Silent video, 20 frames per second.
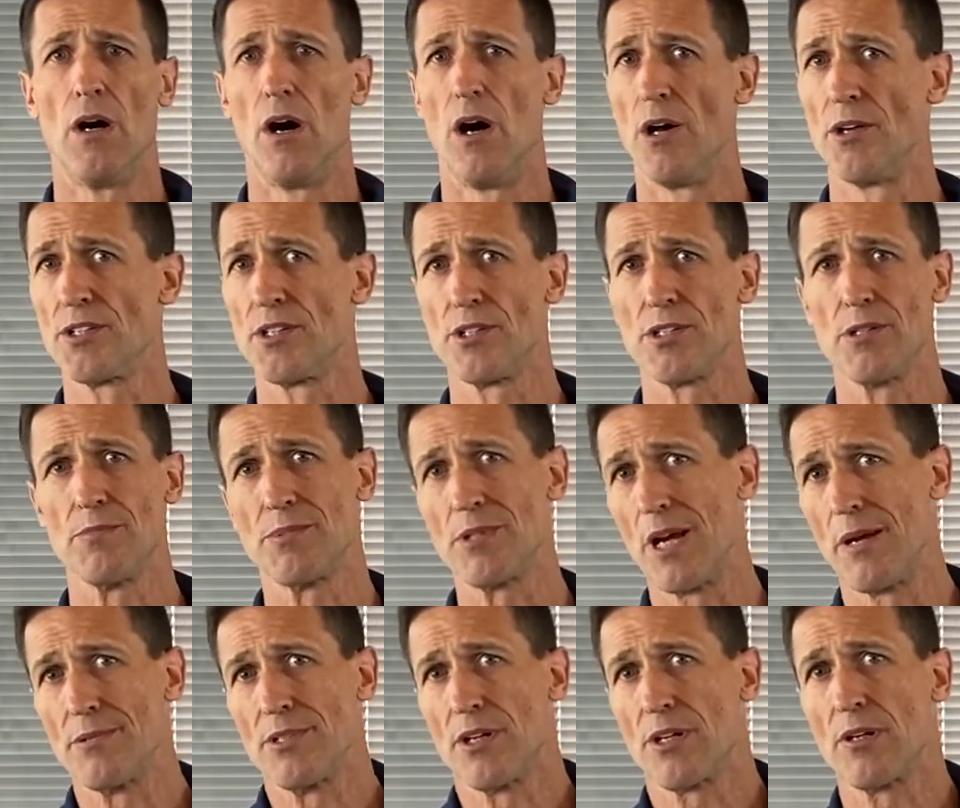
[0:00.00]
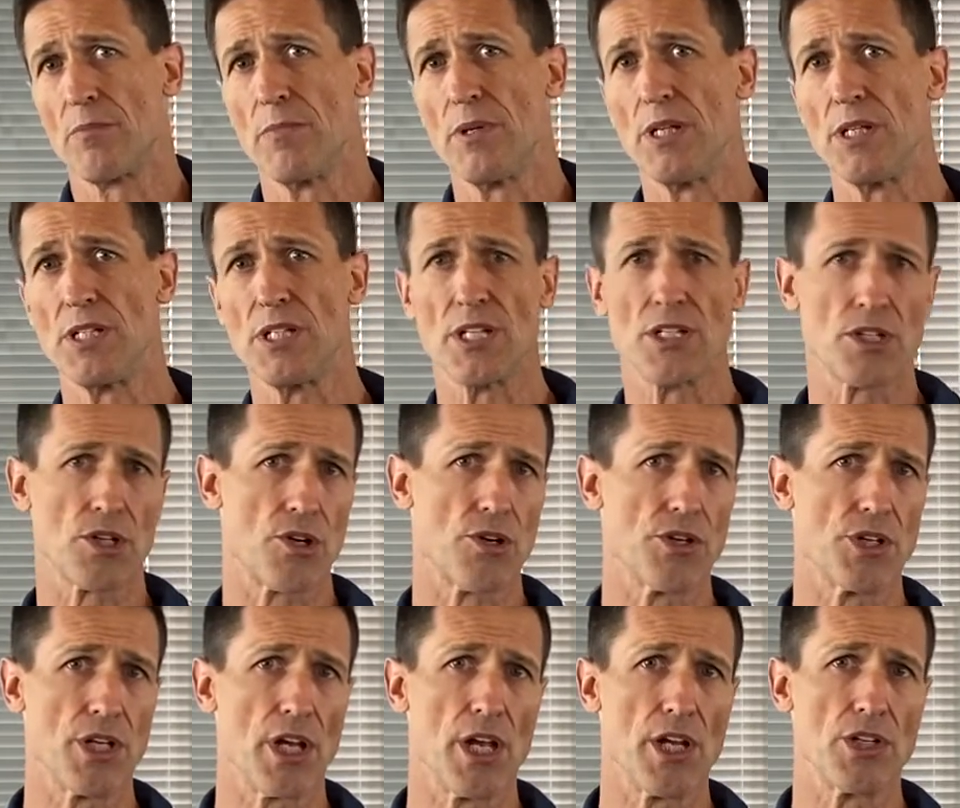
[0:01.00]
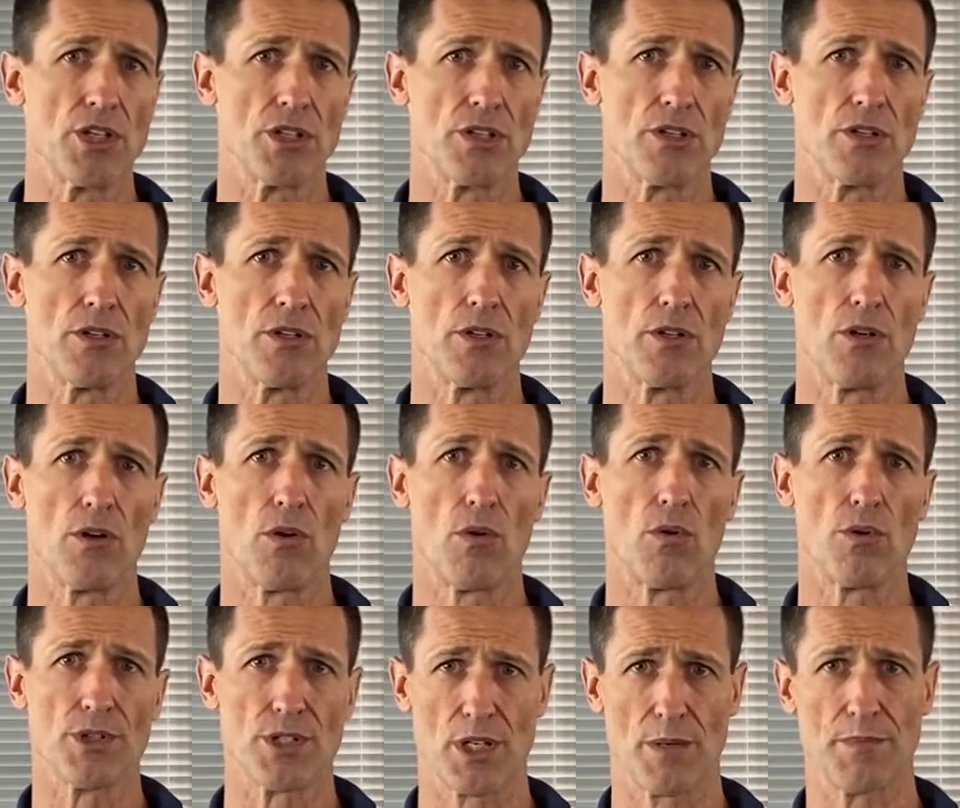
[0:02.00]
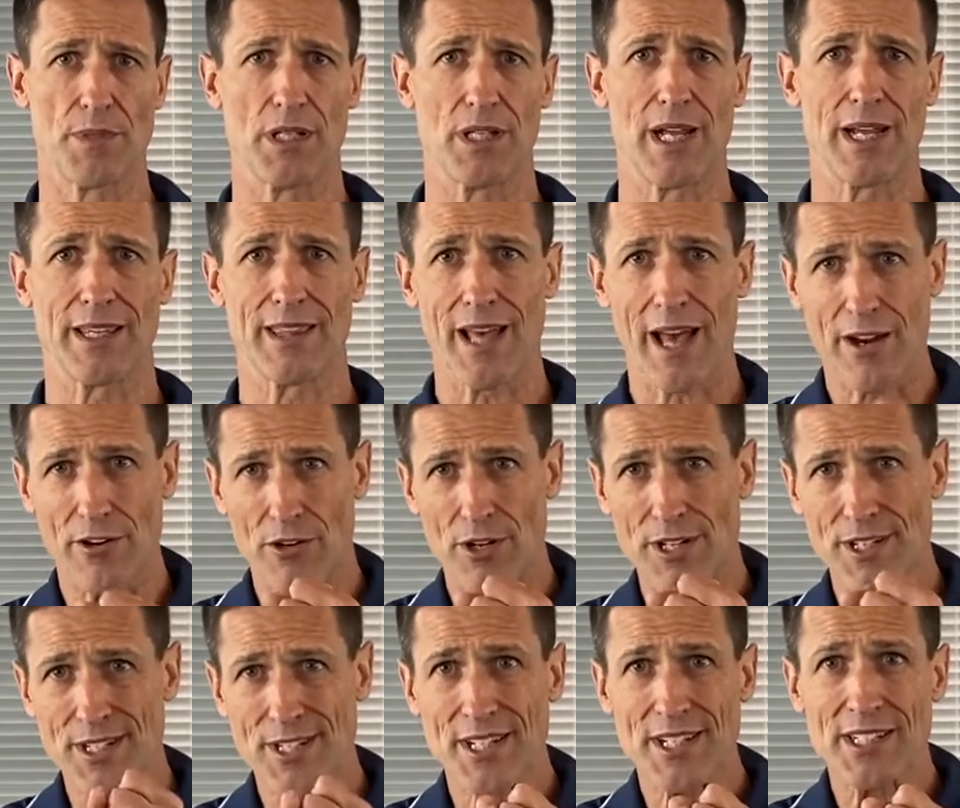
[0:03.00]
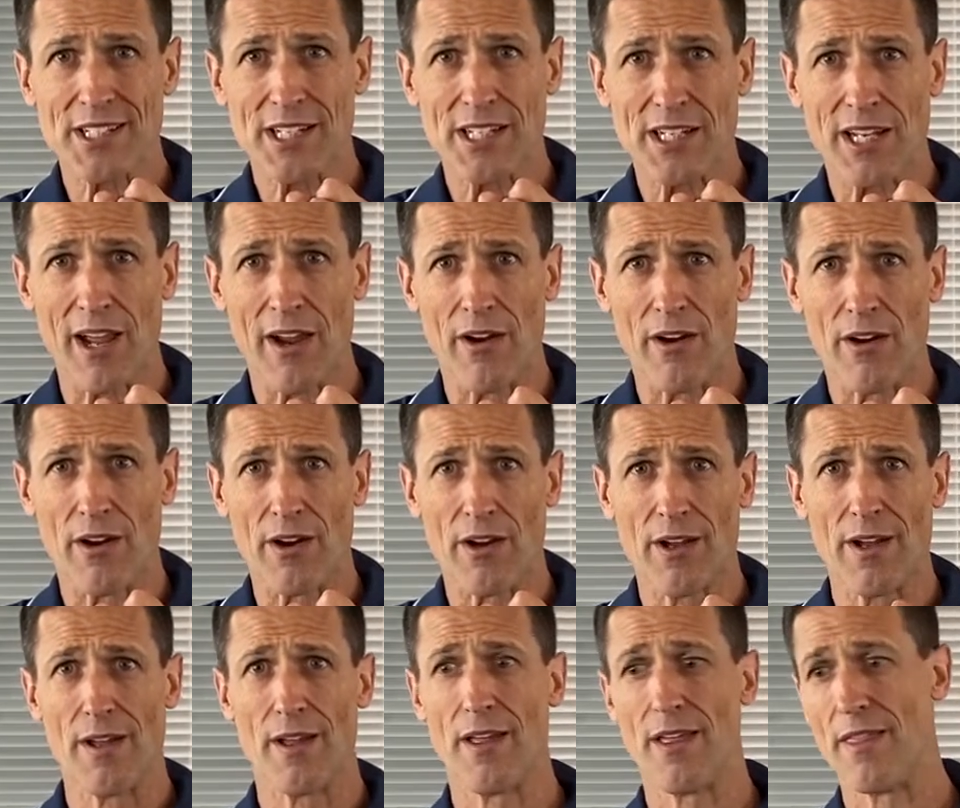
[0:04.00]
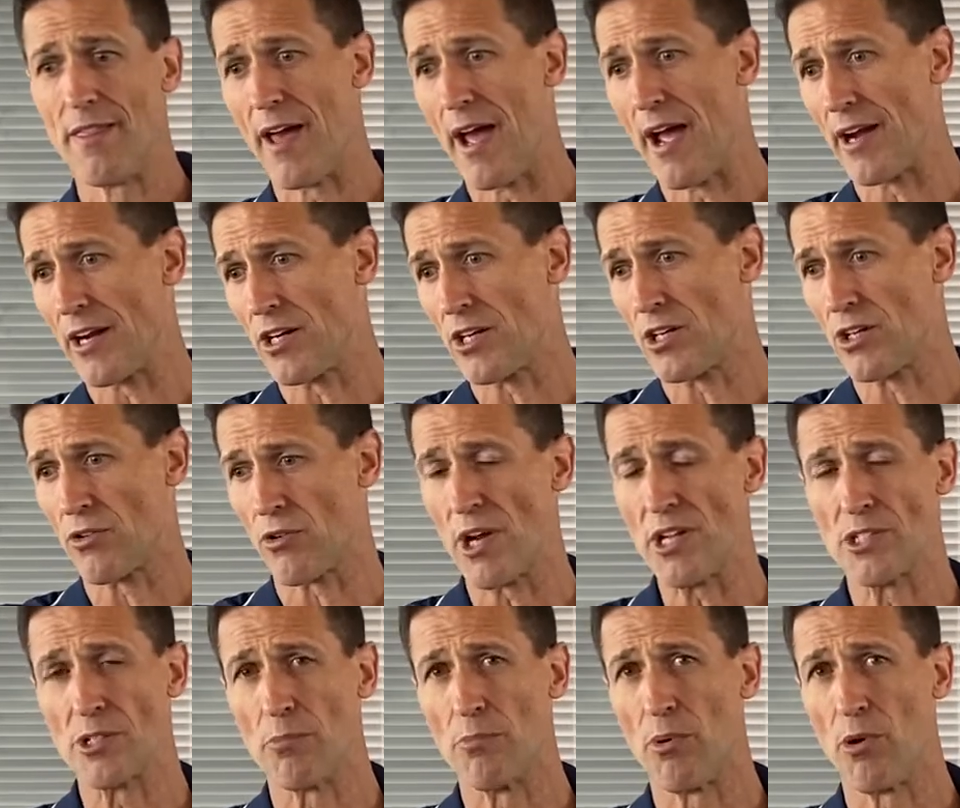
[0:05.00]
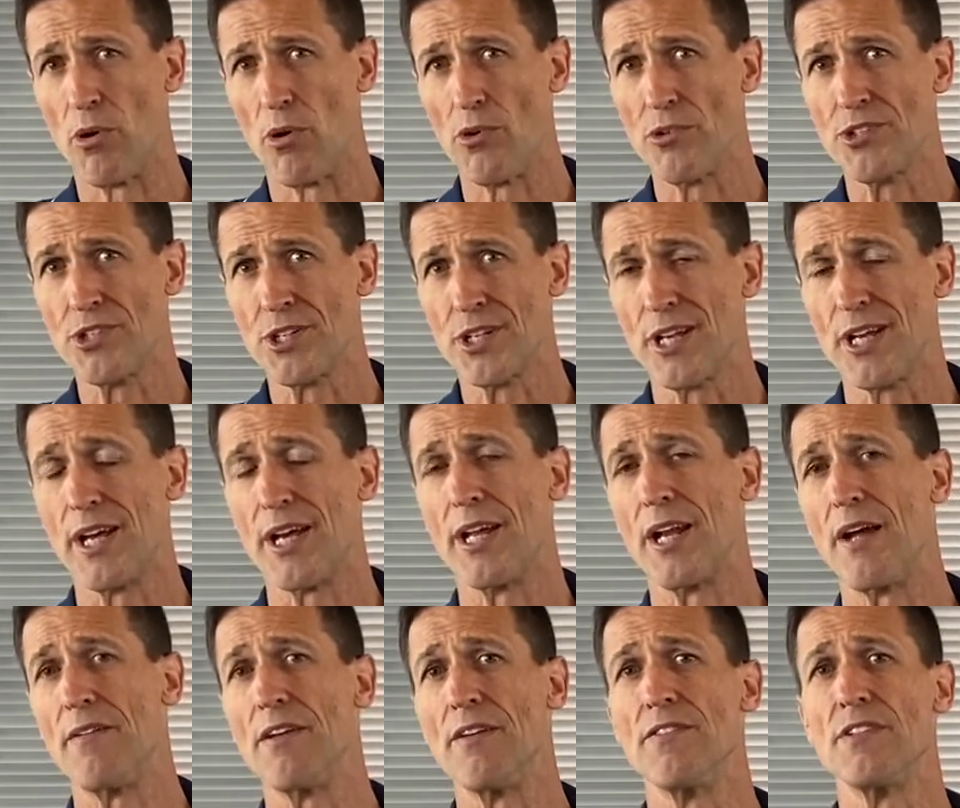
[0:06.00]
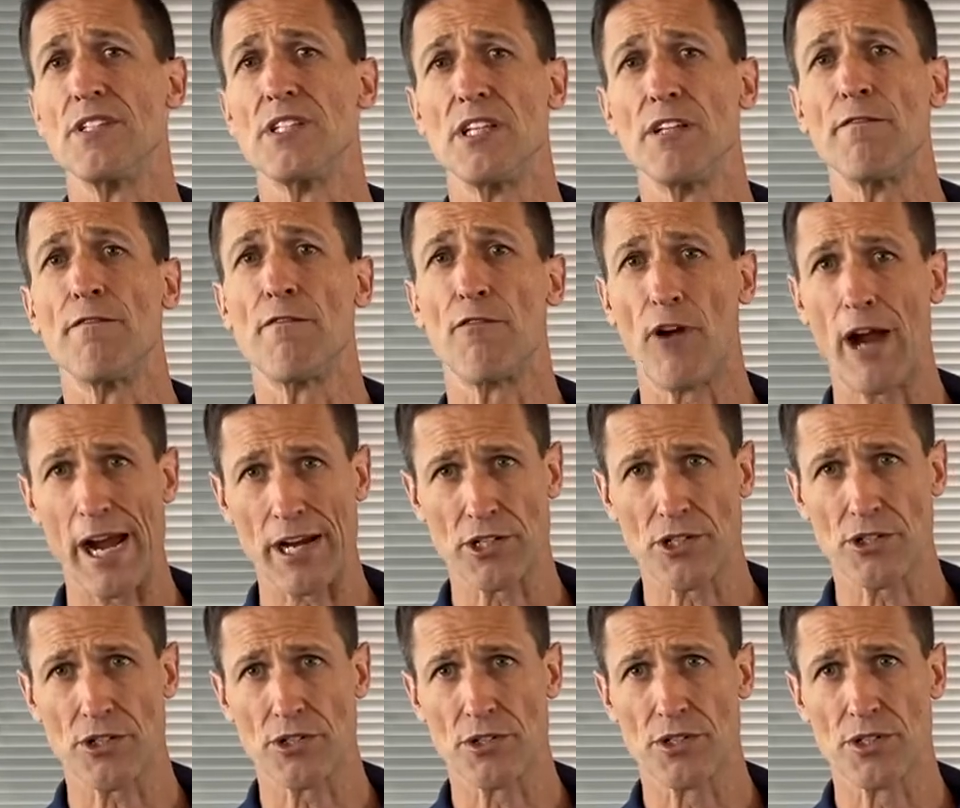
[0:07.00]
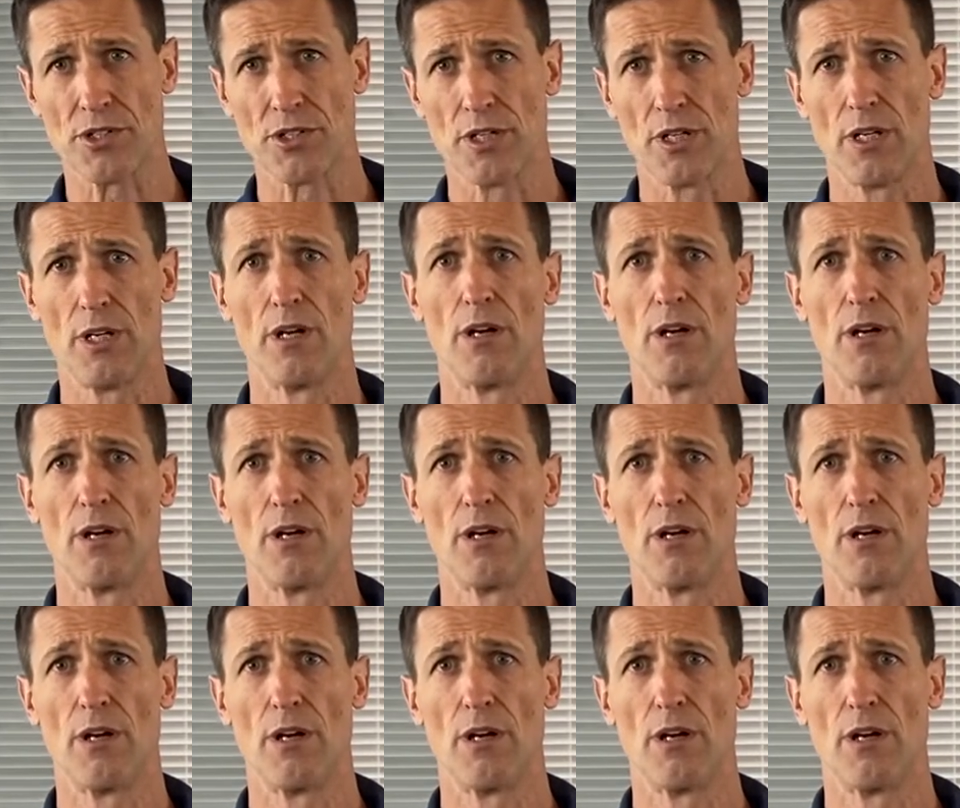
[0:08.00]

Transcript: Also, sometimes there can be a disc herniation or something like that, or a disc tear that creates a bulge. And I've even seen fractures